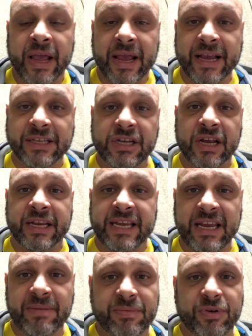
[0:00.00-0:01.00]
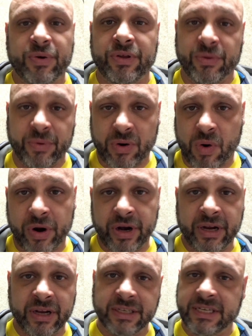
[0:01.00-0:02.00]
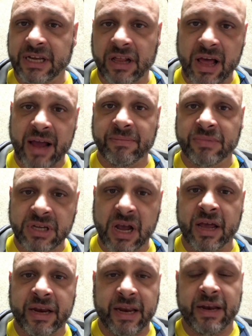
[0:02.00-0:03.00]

it's going to keep doing the recording until I'm done.